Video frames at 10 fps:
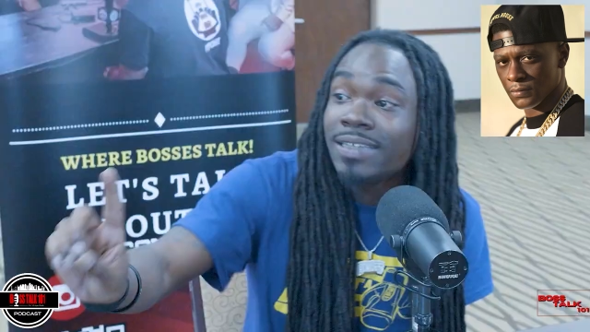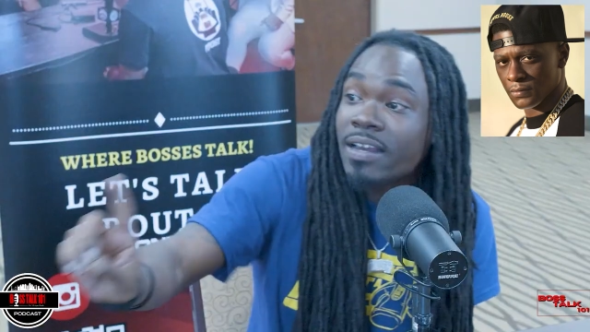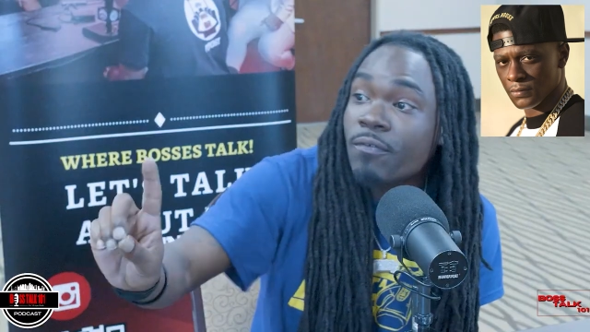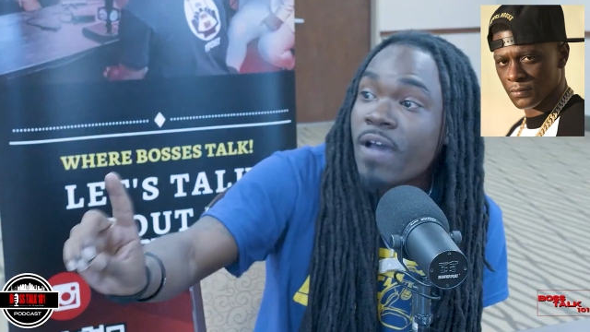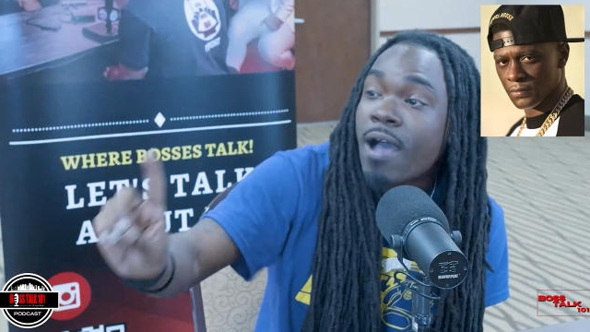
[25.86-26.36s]
Speaker 1: out
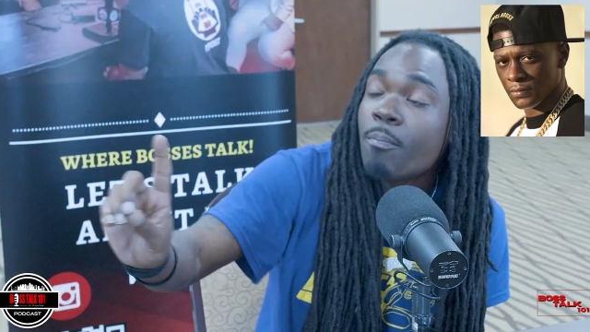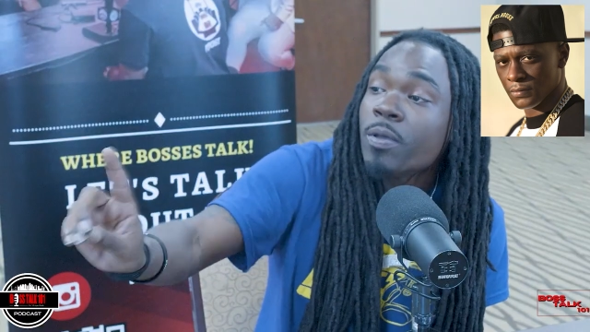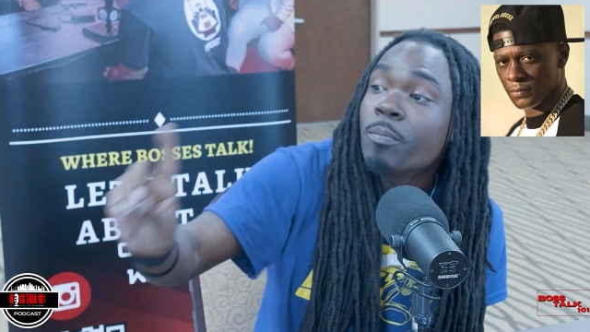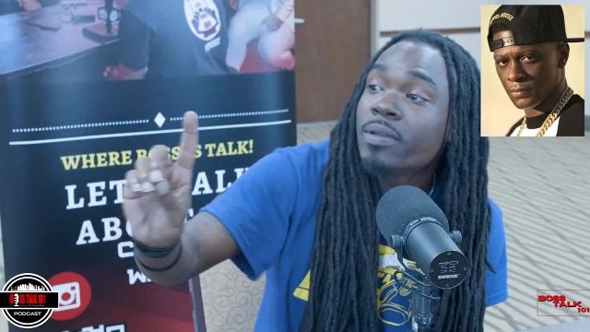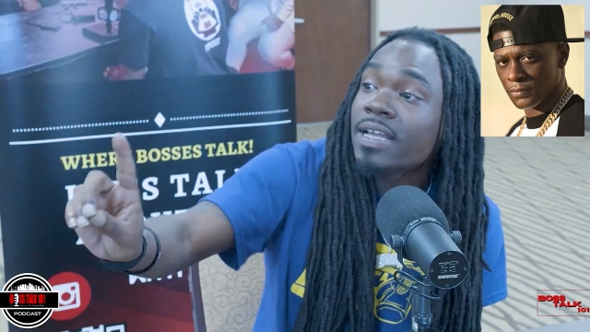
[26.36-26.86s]
of
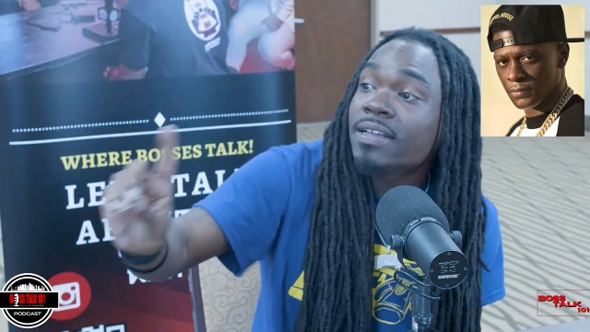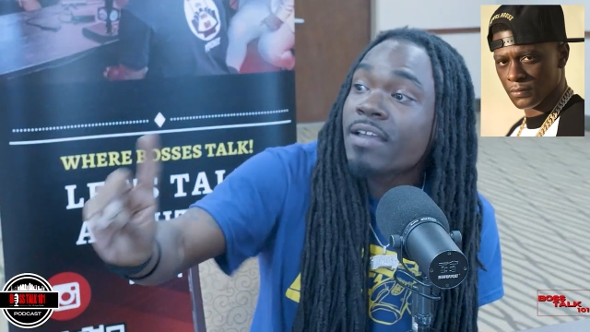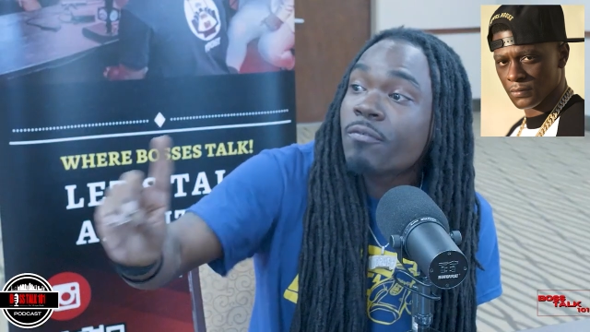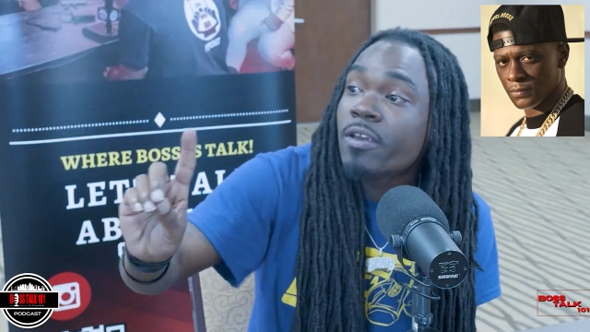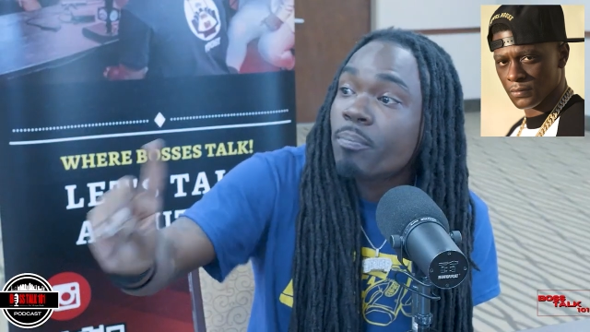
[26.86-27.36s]
75 people
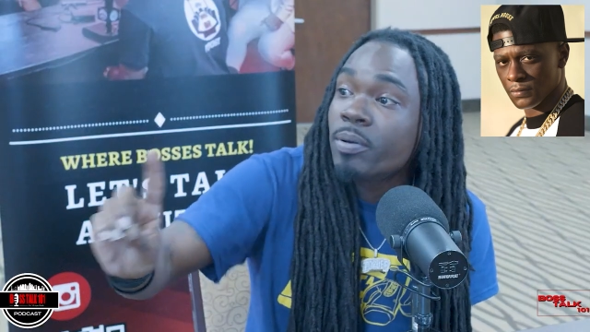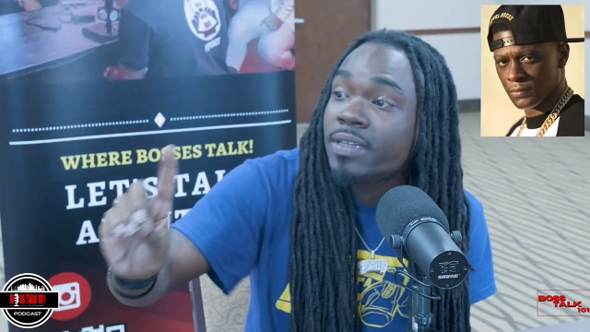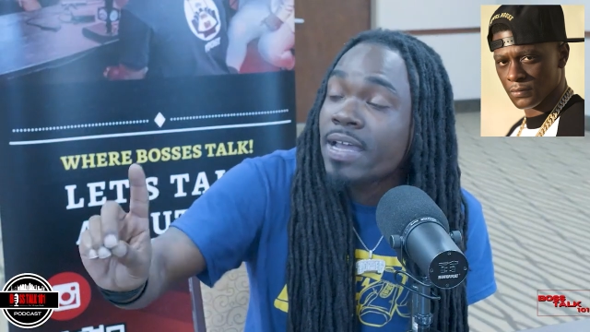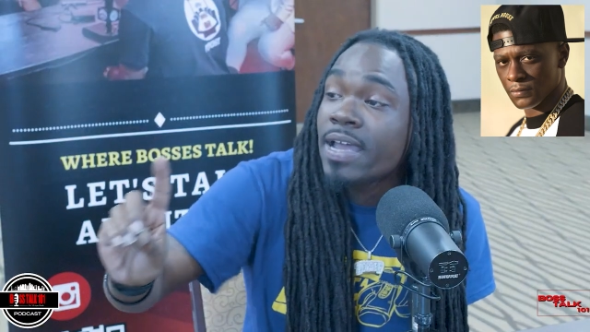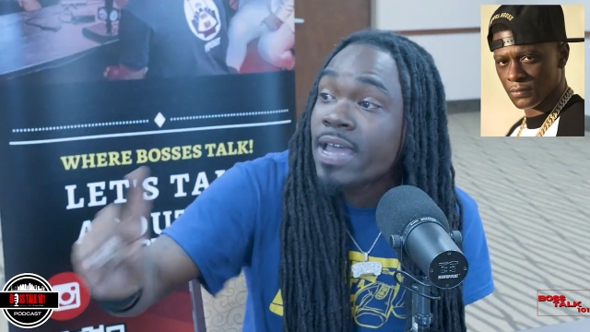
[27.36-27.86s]
think they
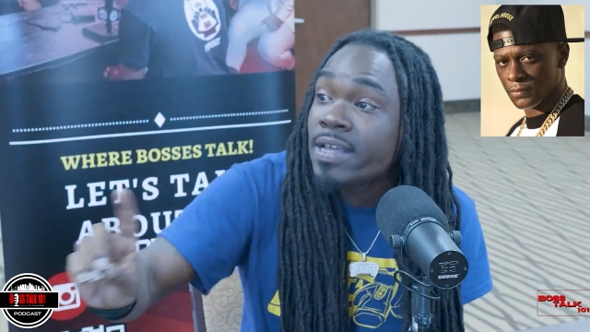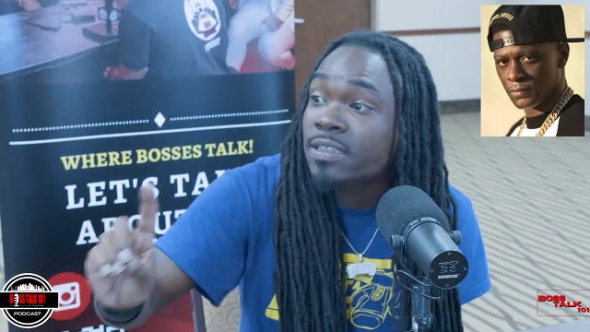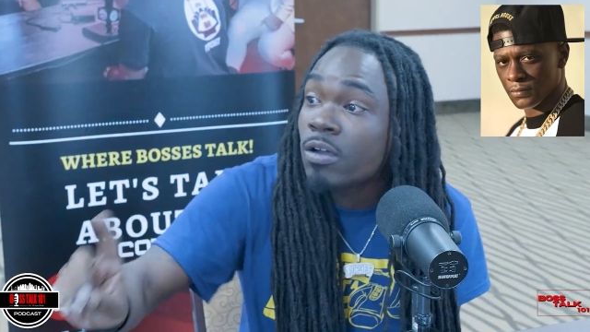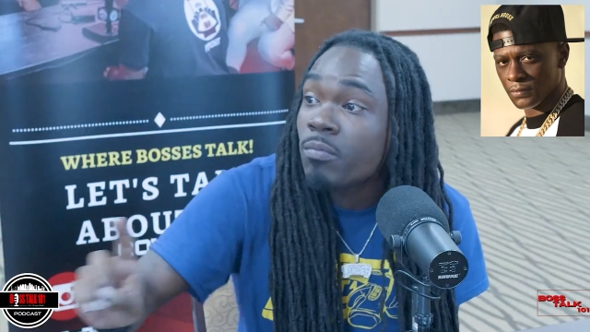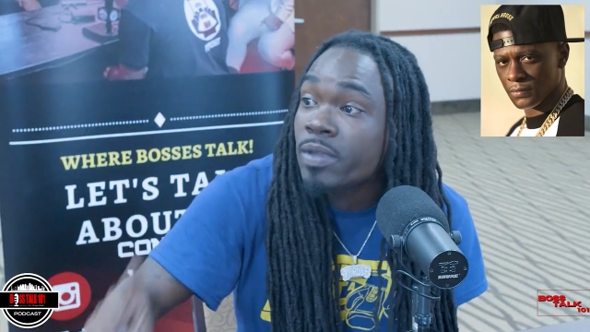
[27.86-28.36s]
finna put their
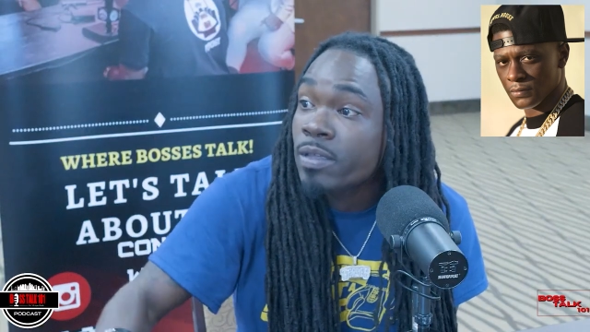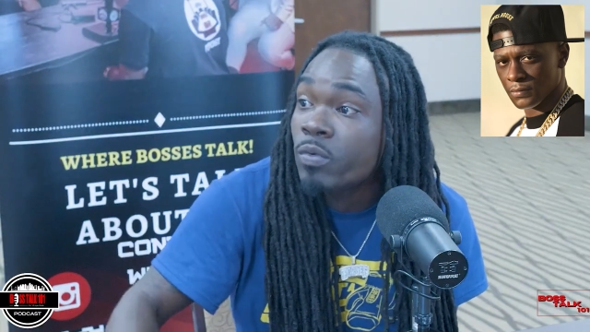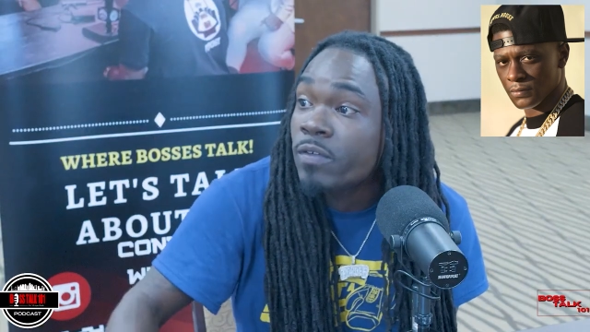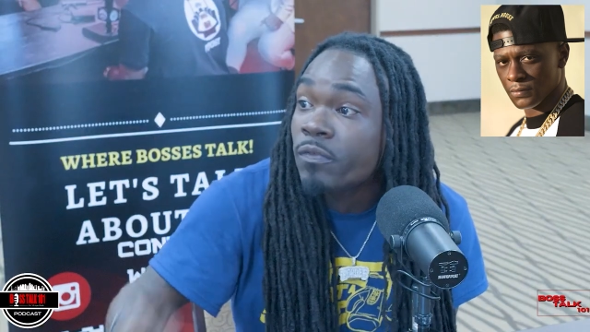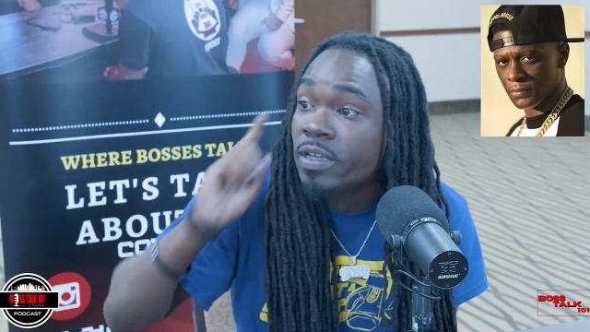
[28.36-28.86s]
hands on
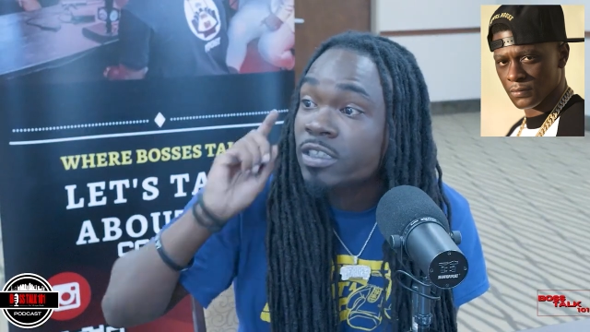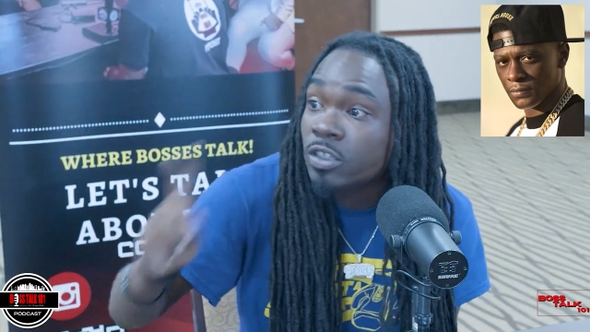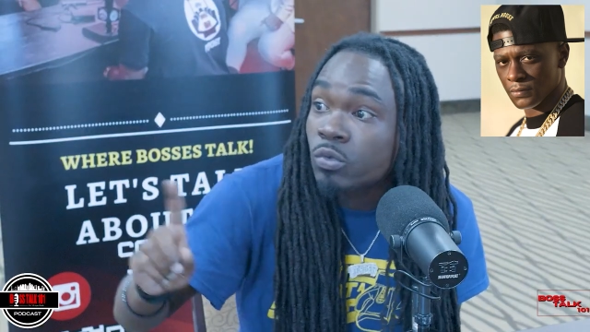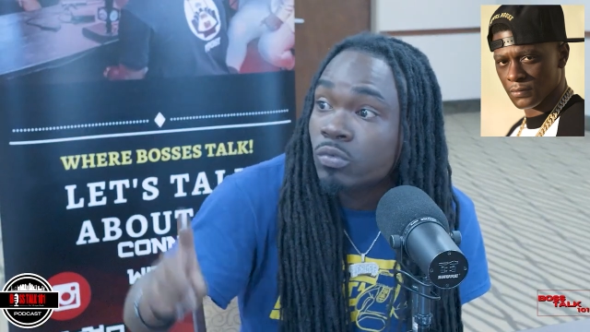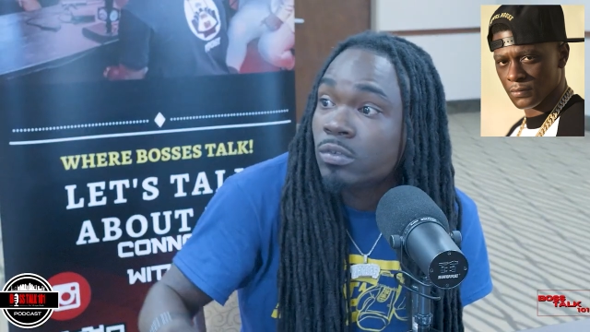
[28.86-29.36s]
me, we
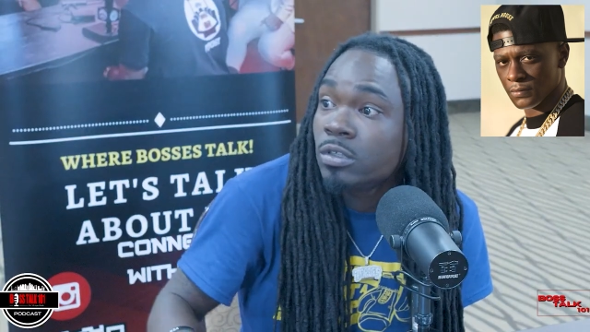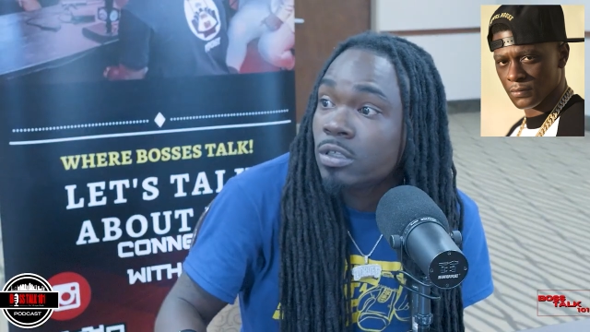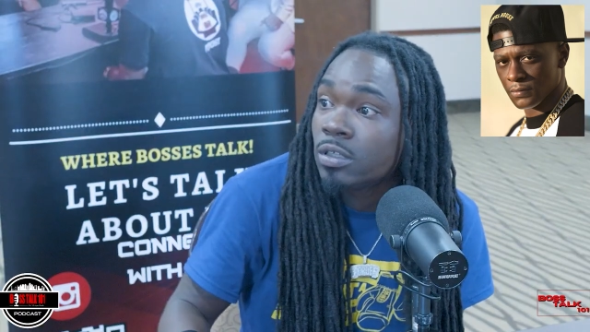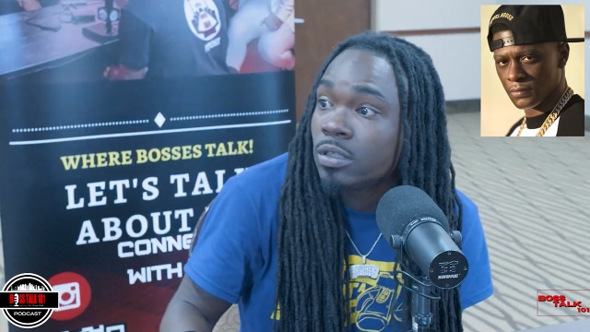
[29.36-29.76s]
finna shoot.